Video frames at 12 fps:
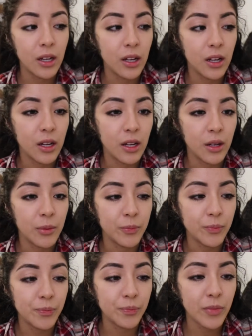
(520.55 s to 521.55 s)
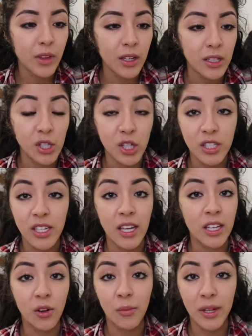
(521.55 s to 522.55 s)
is just
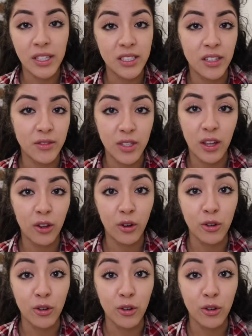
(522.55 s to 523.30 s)
getting all my stuff together.